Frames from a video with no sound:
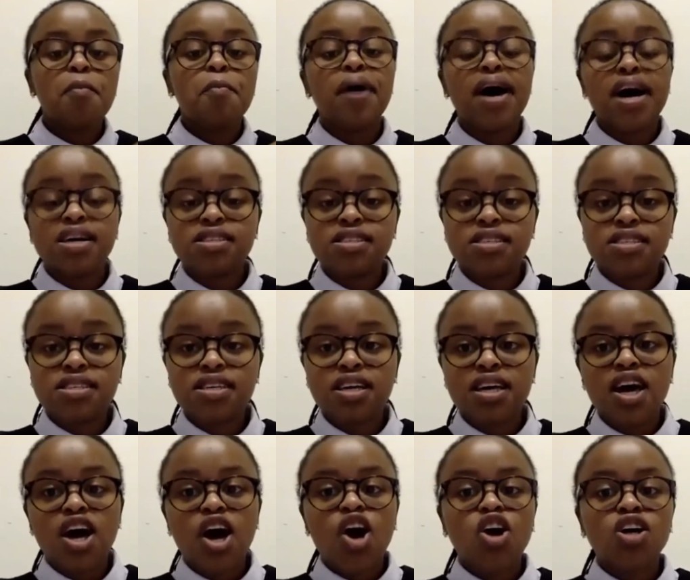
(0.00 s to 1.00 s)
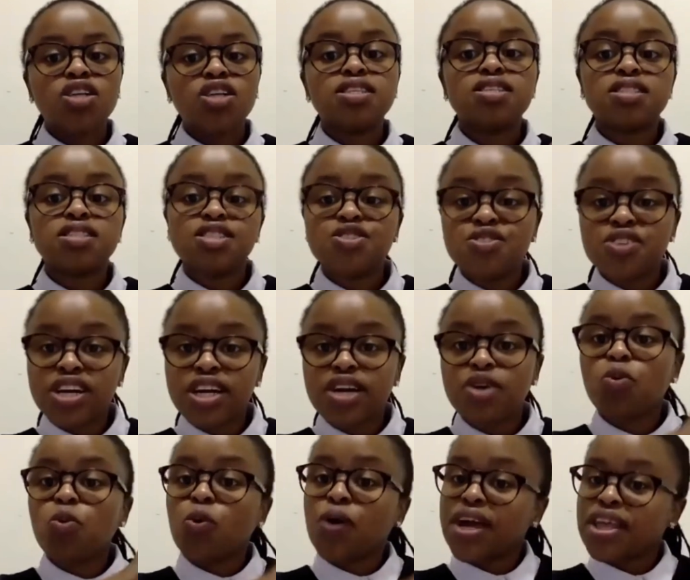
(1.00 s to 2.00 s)
But
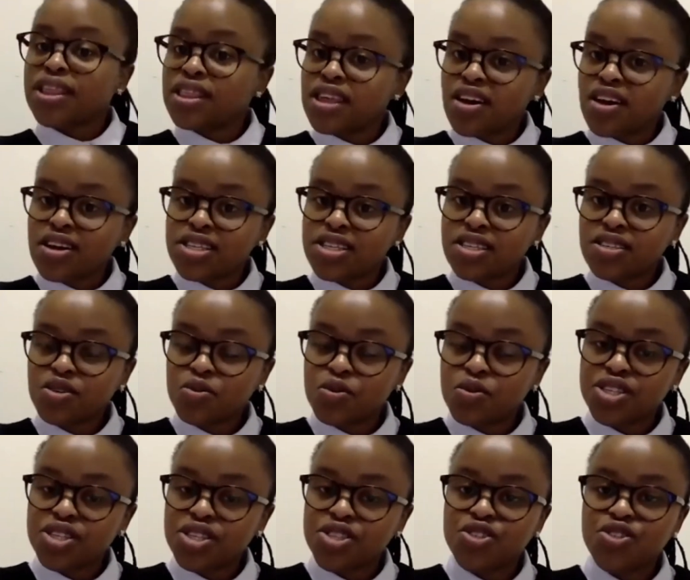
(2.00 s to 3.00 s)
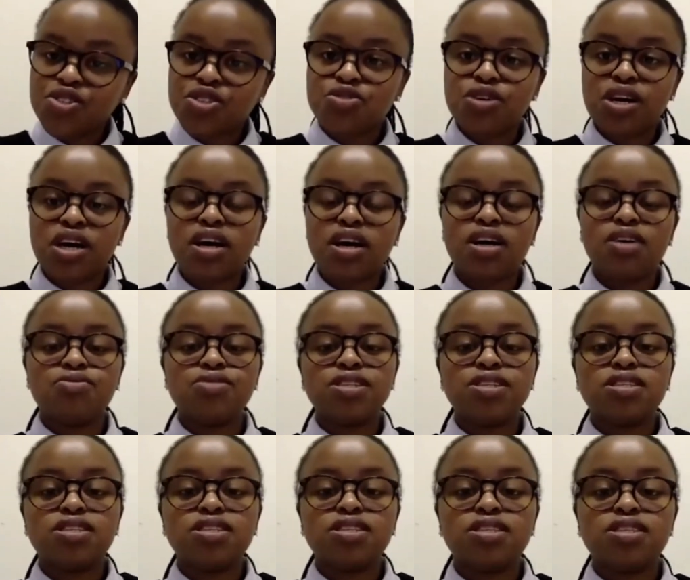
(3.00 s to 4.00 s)
considering when the article was
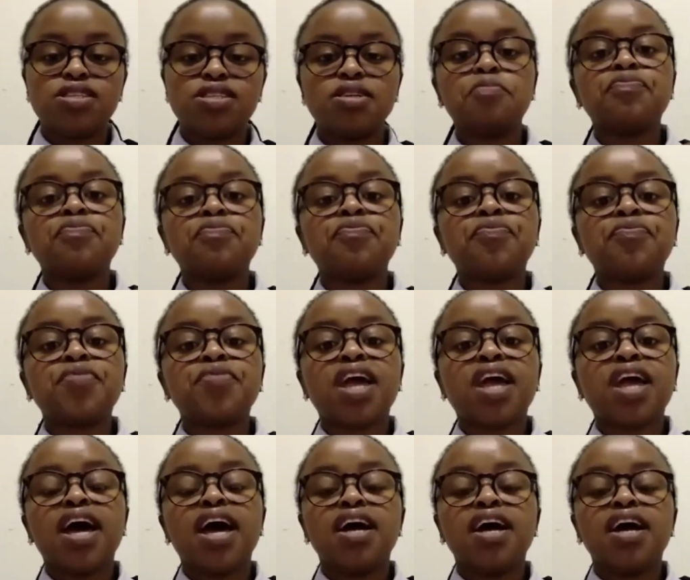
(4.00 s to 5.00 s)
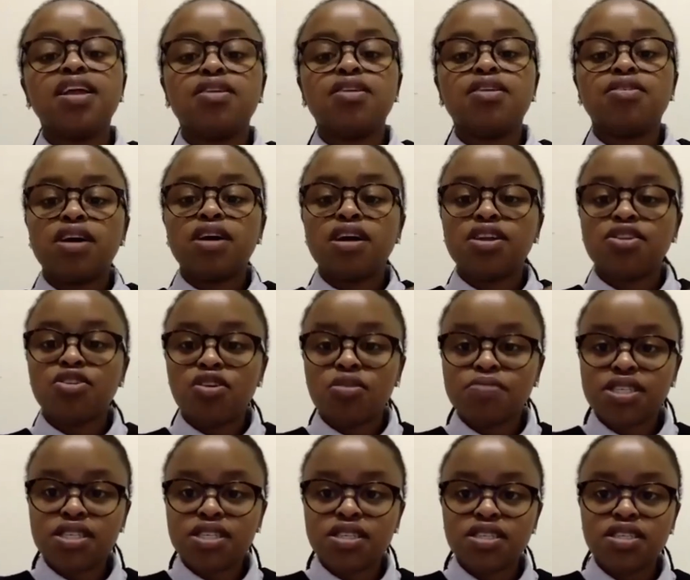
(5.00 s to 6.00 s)
written and adopted
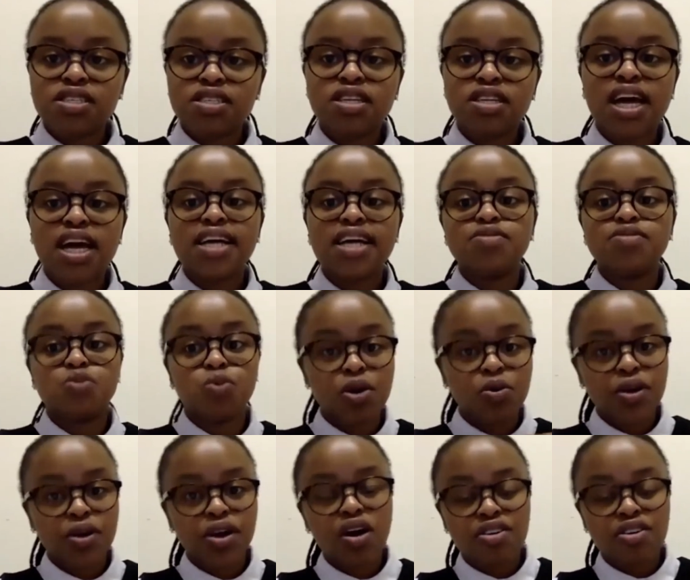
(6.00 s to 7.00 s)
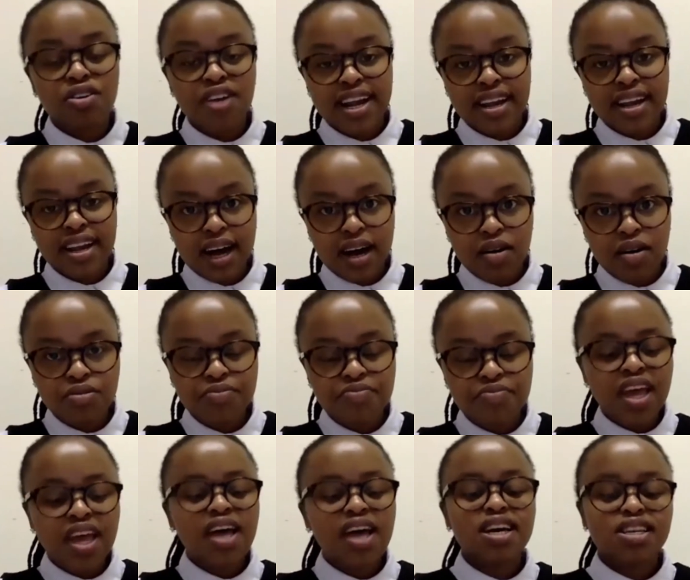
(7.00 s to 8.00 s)
and where we are right now,
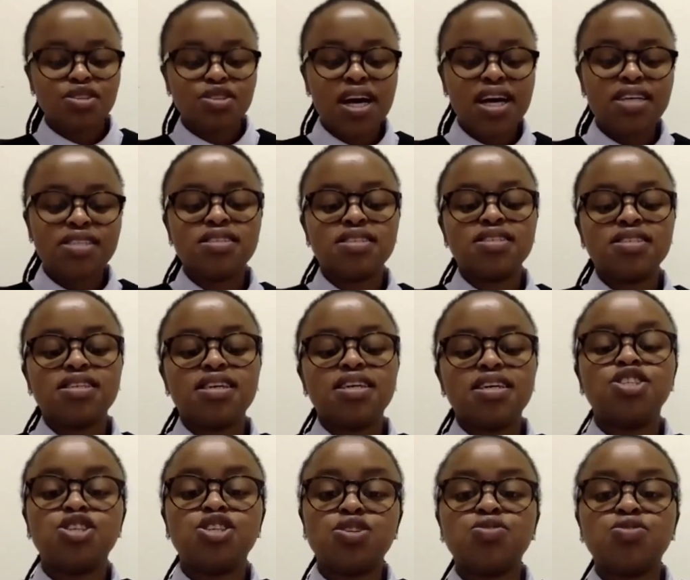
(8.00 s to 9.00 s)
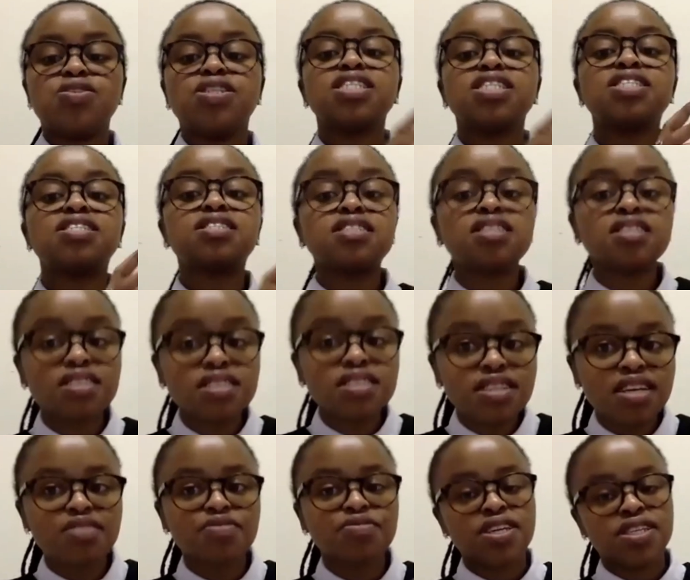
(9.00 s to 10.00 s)
that's why I still say children still
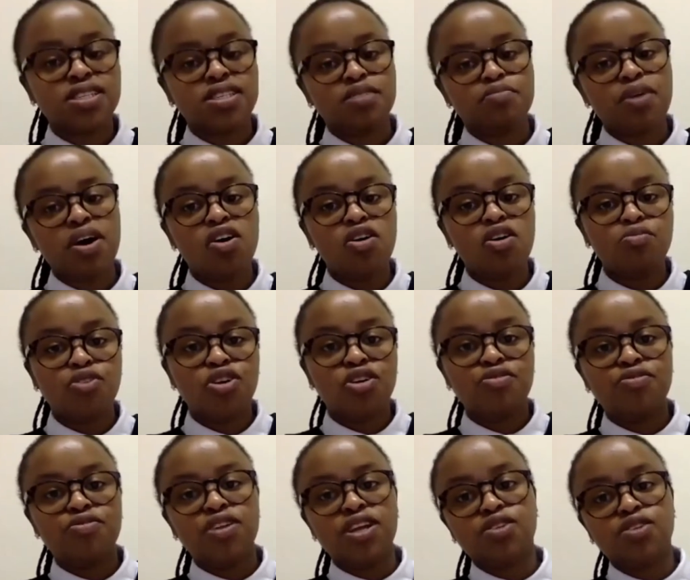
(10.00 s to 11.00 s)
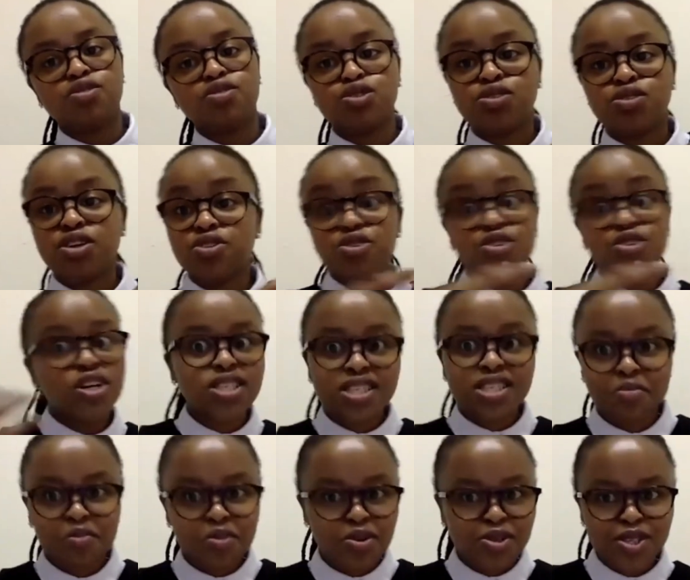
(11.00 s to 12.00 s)
affected by armed conflict, because they're not
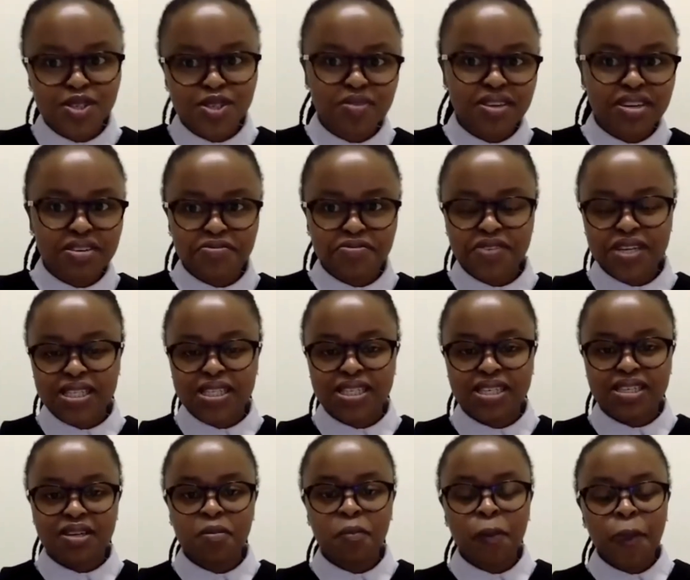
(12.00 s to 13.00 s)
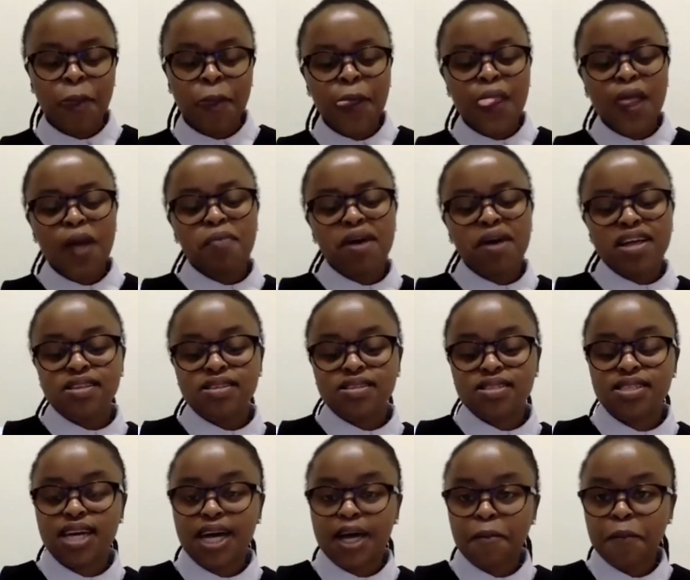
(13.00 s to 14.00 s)
supposed to be affected by this
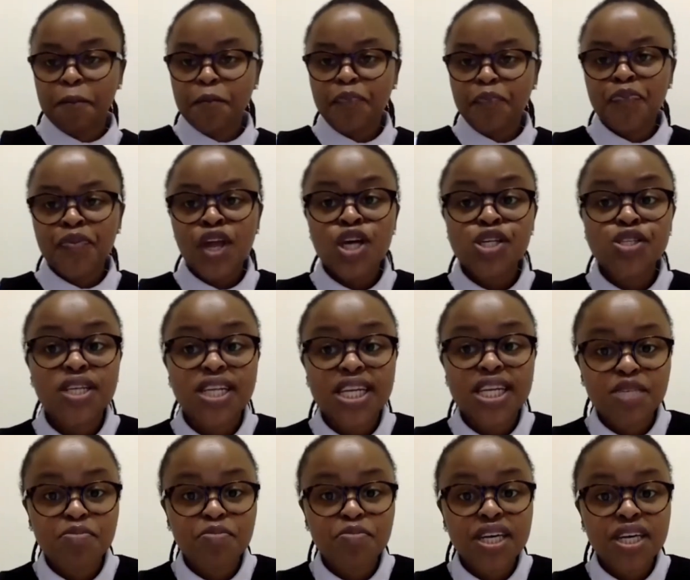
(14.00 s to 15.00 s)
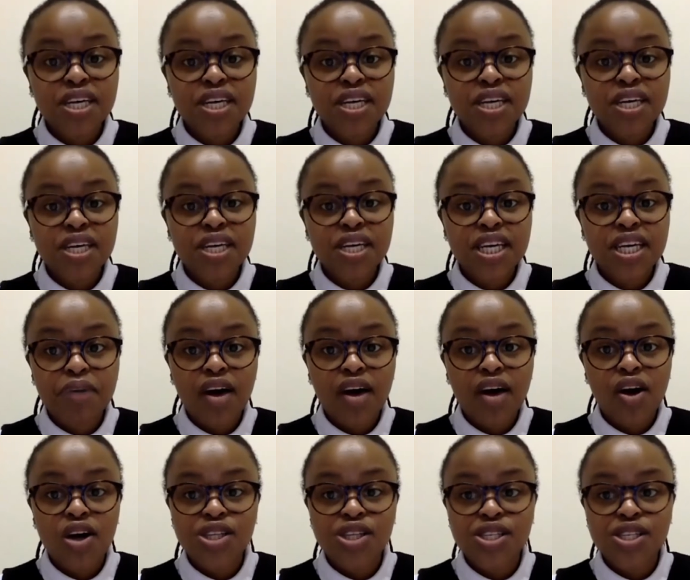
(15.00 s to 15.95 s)
time. So let's begin by